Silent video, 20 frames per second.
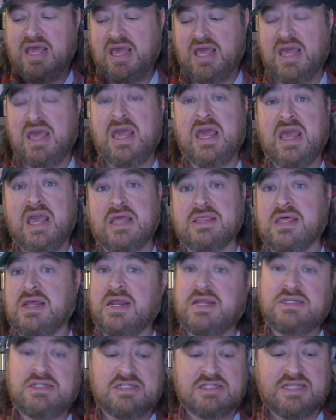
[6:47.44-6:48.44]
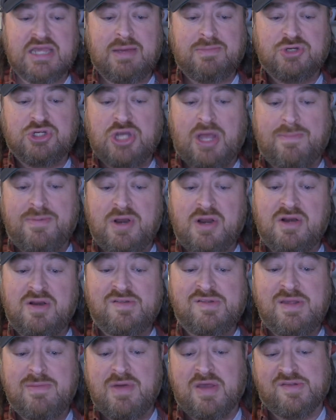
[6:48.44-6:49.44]
and then I just kept shopping on
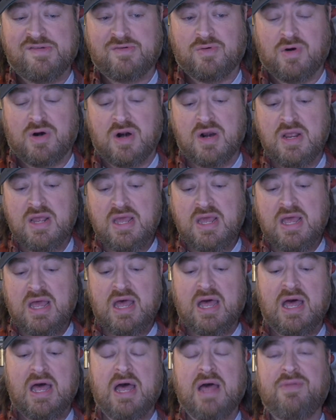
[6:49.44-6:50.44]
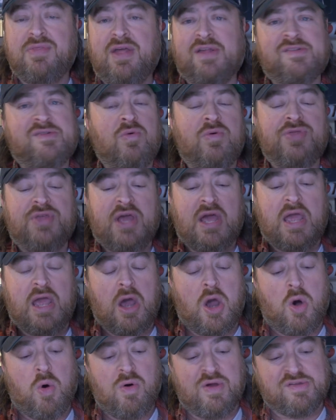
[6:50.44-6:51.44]
his eBay store. Uh, that's the one thing I
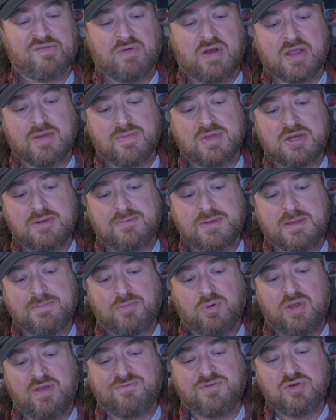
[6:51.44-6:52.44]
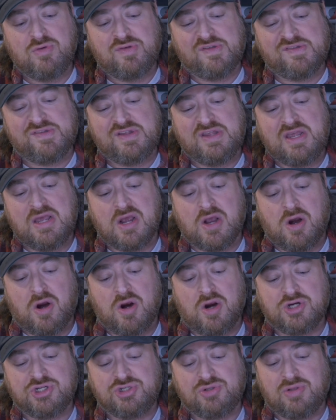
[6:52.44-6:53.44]
always recommend to people. If you see a
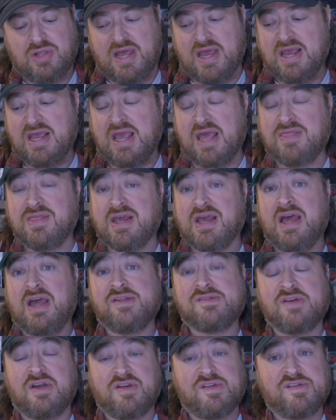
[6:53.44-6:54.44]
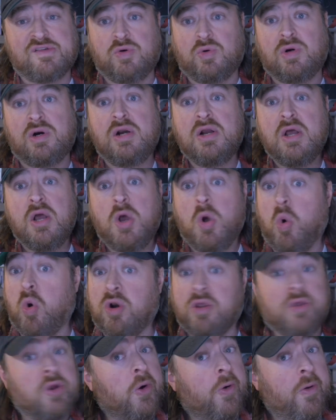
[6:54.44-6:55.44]
card you like and the guy's got a store
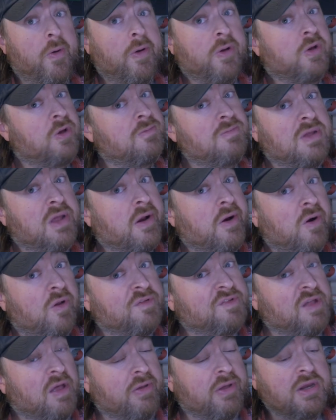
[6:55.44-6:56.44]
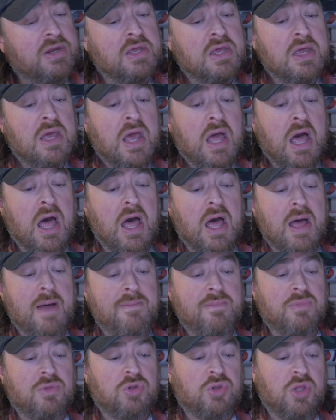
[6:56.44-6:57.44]
or a girl, could be a girl selling,
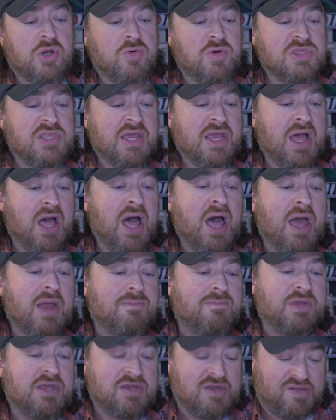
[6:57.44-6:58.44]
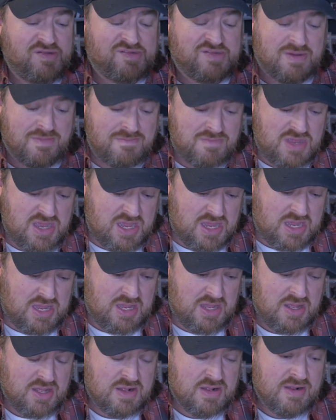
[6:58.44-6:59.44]
um, look what they got because to
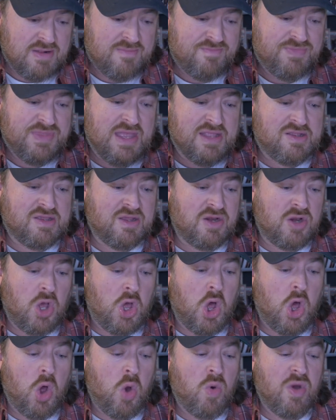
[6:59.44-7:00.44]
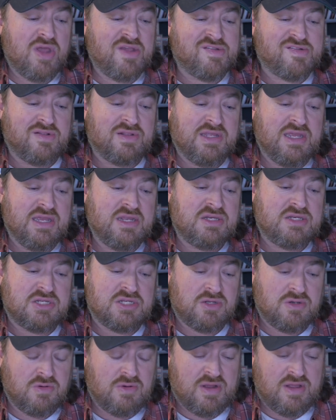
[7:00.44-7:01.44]
me, that can always lead
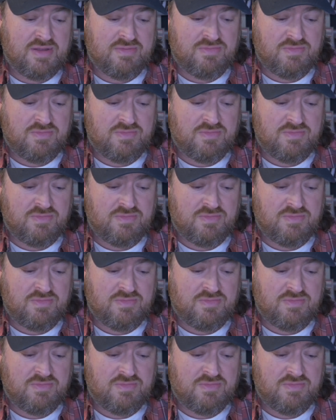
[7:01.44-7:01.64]
to, uh,